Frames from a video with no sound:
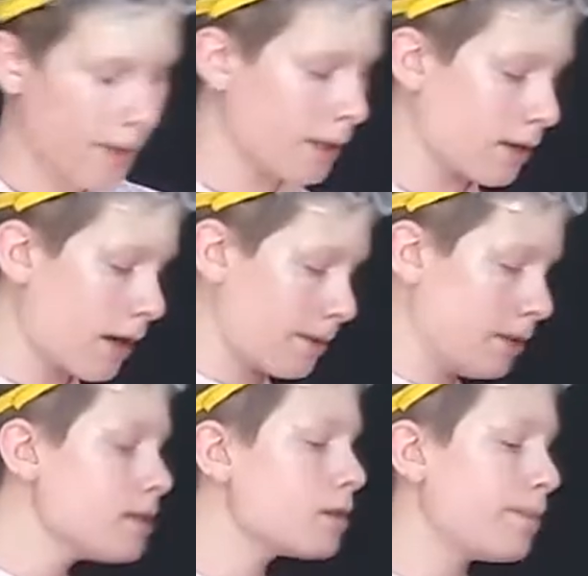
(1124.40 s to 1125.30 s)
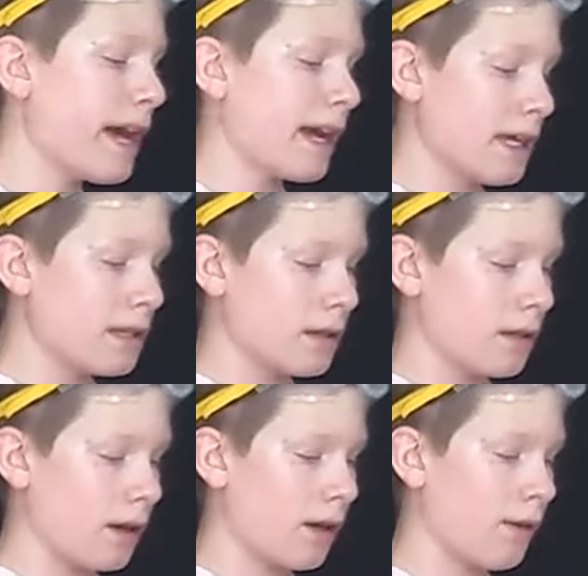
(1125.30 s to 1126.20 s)
I'm going to grab another packet
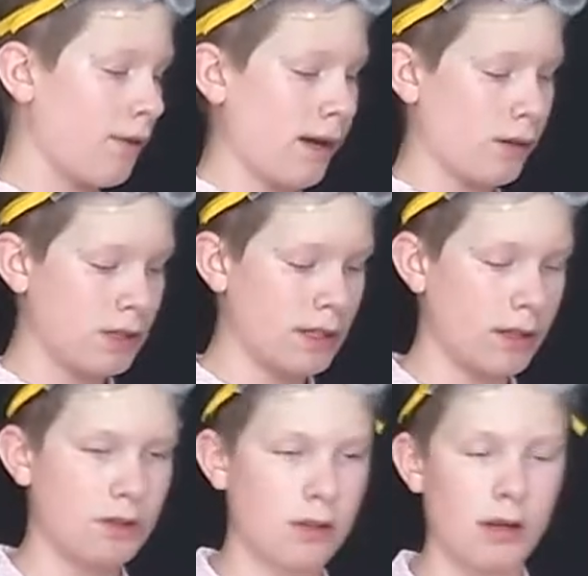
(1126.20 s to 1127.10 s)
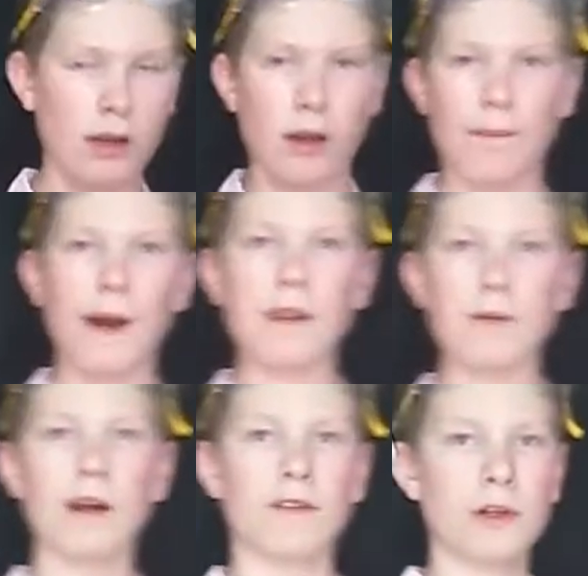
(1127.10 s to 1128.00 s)
of Alka-Seltzer. By
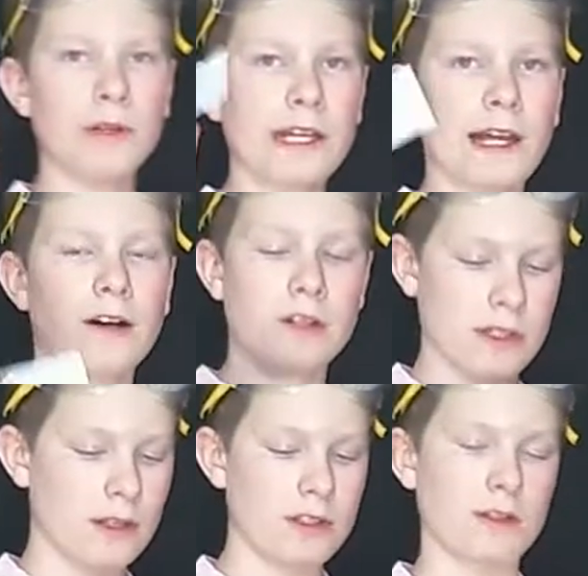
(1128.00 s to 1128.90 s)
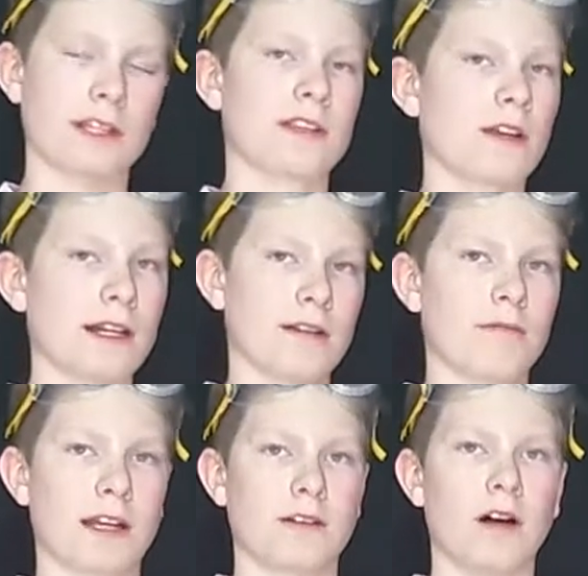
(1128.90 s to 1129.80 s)
the way, if you want to get Alka-Seltzer, they sell it at
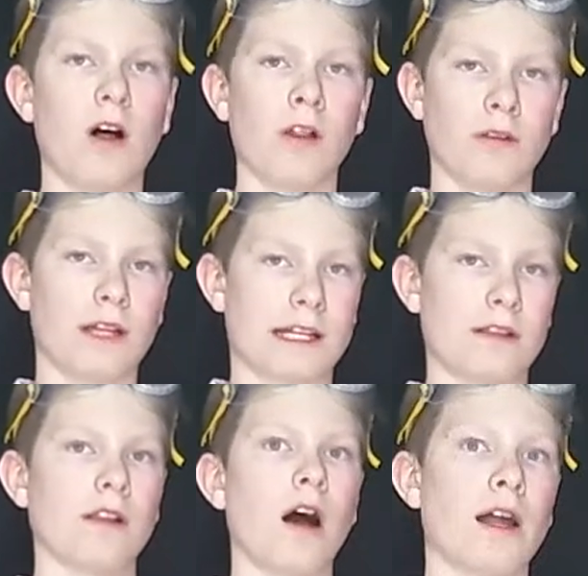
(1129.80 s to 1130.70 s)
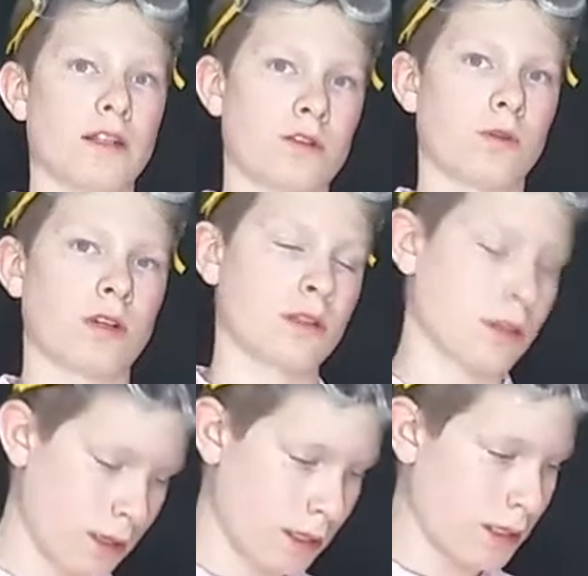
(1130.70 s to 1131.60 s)
like a lot of
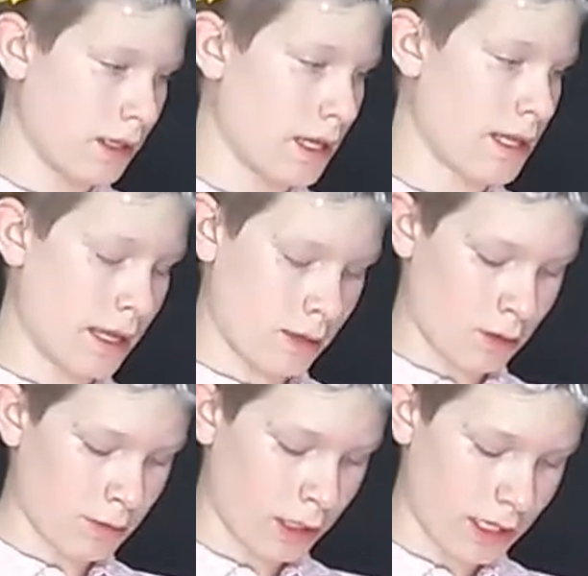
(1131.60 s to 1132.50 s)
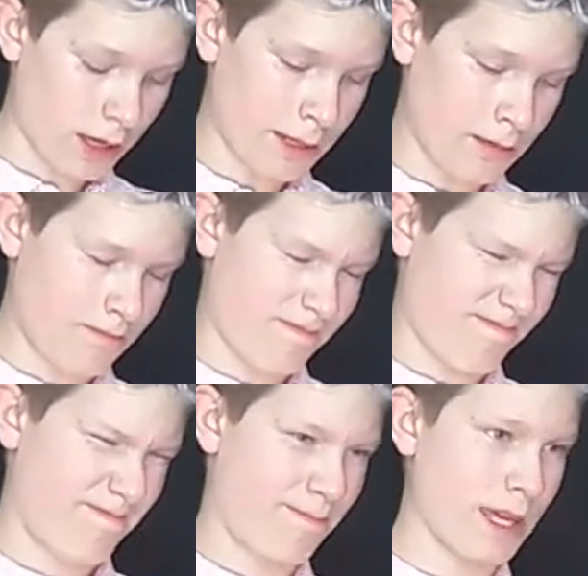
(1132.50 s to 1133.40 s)
stores. And they normally come in
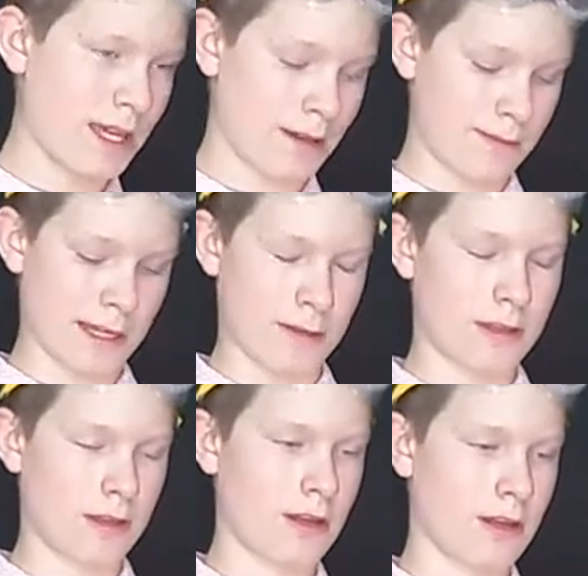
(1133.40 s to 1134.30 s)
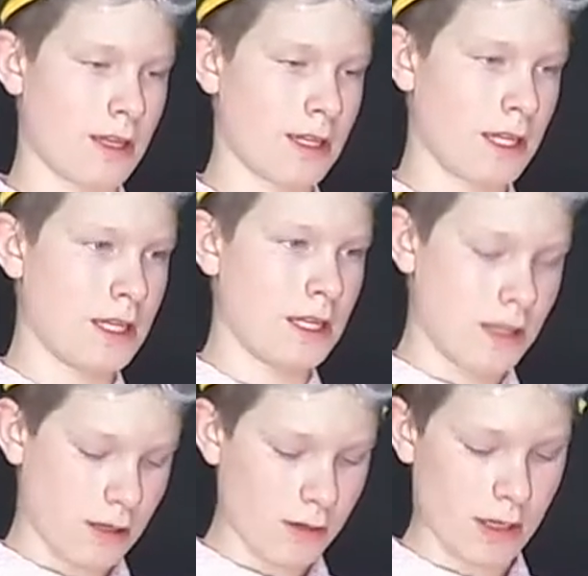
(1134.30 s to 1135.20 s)
big amounts.
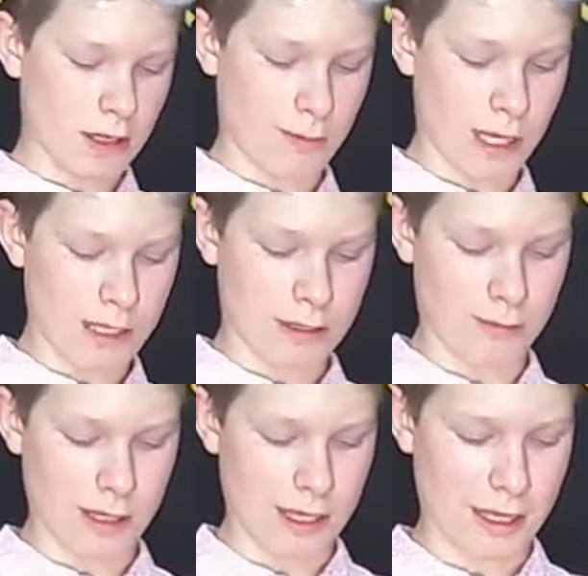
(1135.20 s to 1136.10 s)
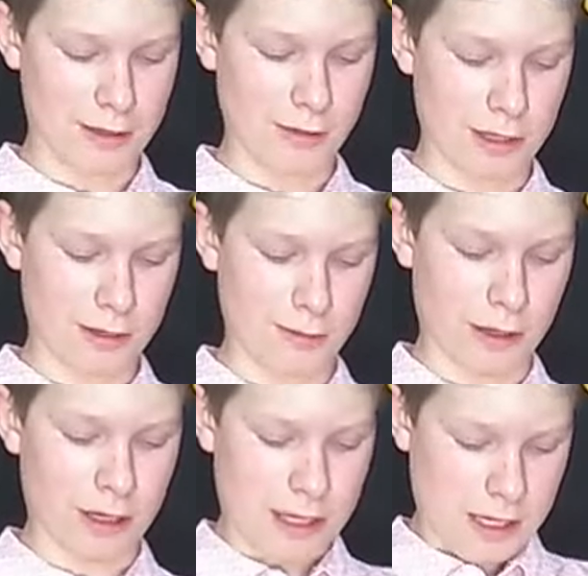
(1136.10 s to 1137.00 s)
Oh gosh, my hands are wet. I can't do it
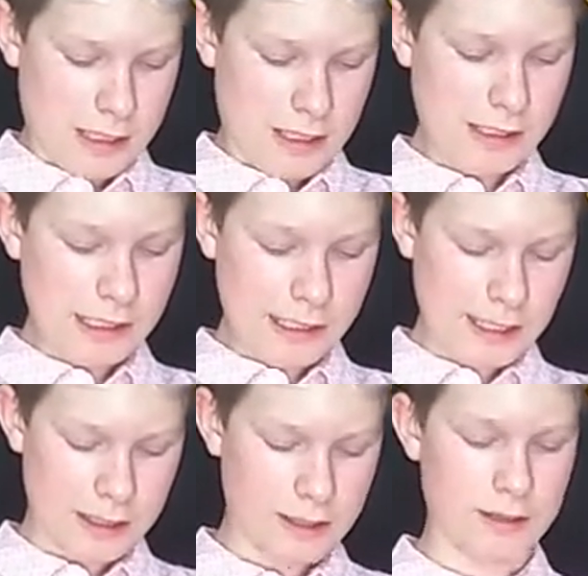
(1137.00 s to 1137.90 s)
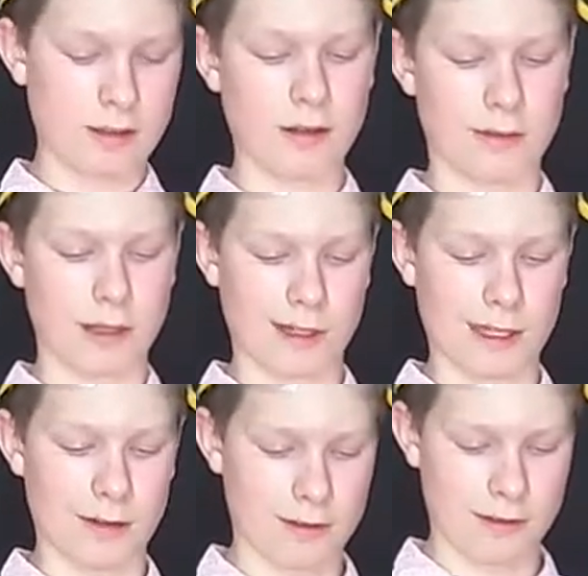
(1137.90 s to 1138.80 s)
anymore. Oh, there we
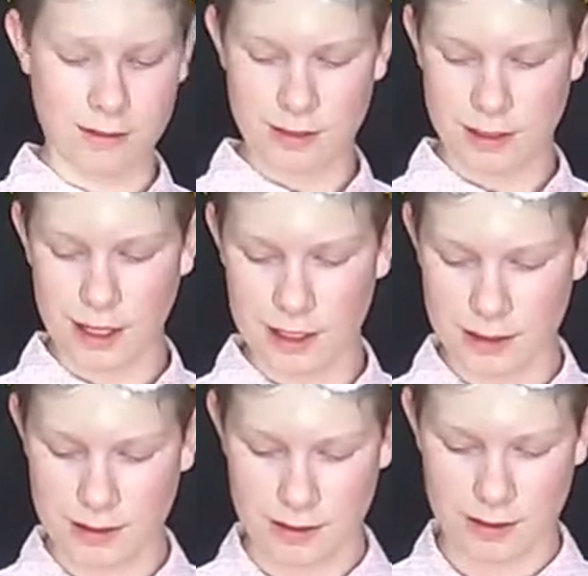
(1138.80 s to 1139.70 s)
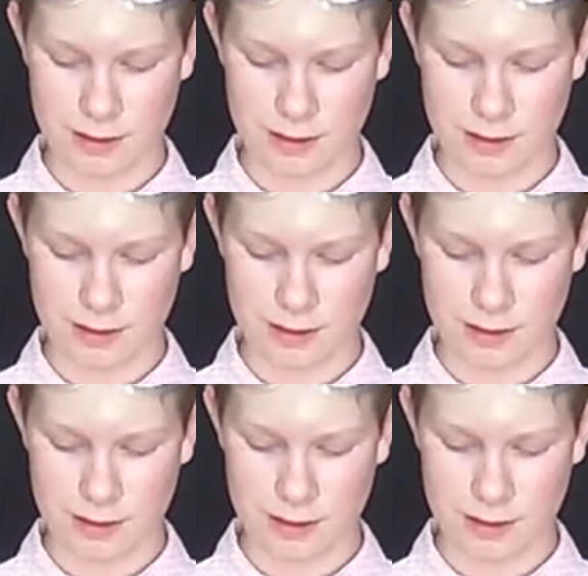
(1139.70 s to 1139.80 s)
go. Got it.